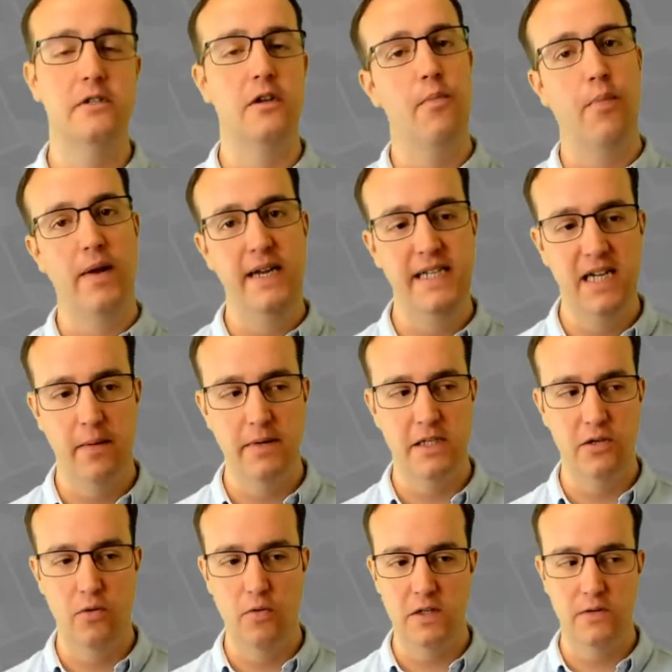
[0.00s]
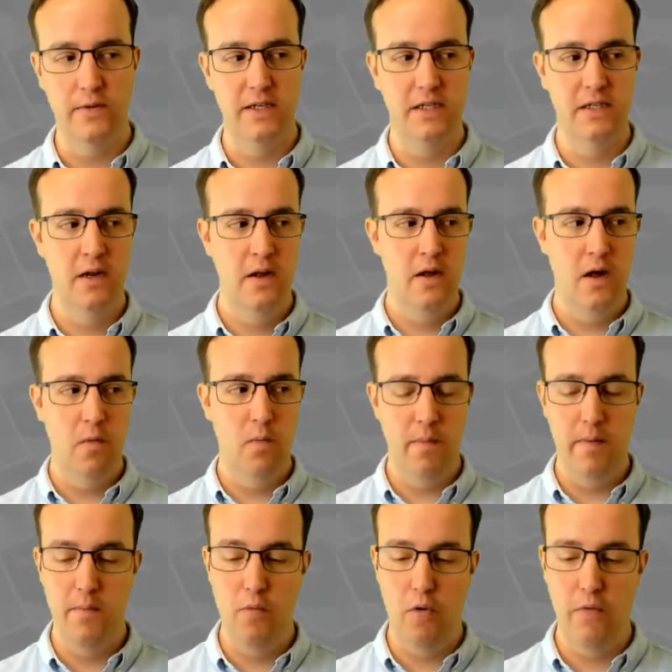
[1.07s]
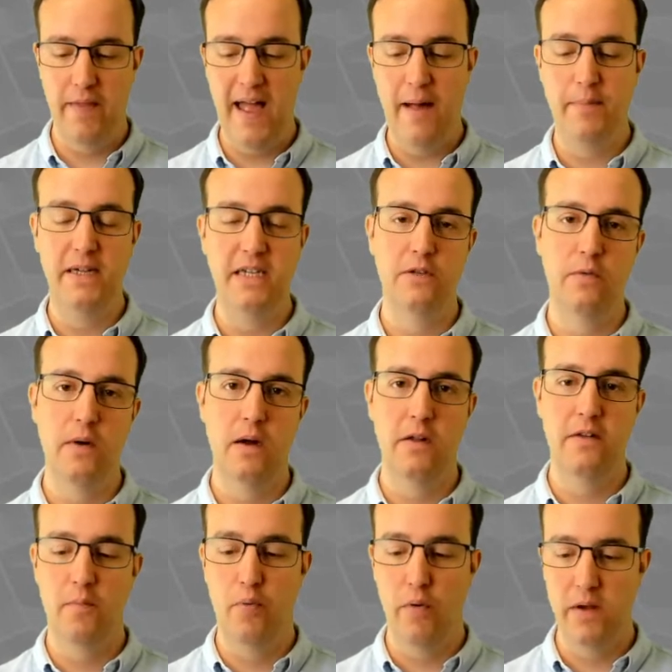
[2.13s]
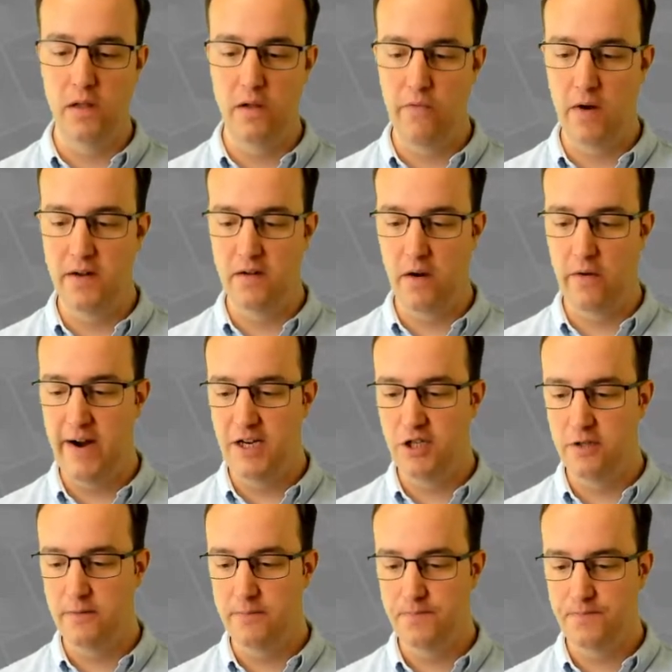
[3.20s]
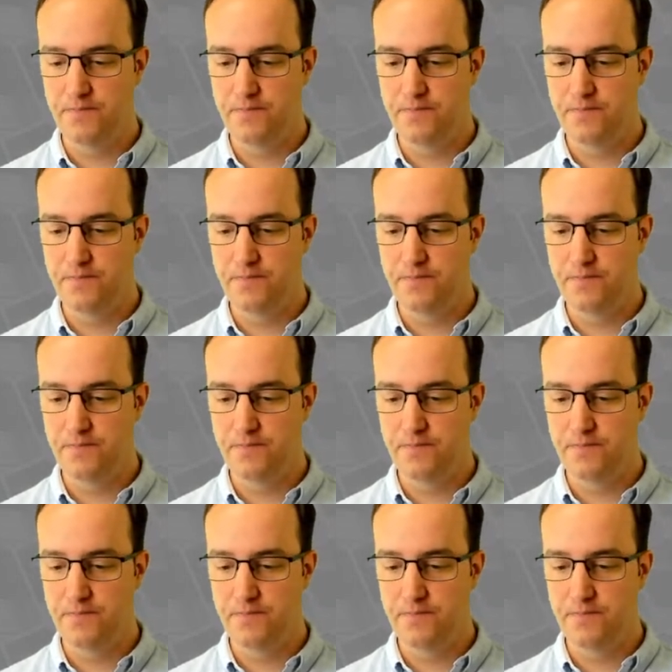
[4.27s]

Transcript: So please come and talk to us, and we'll be more than happy to point in the right direction.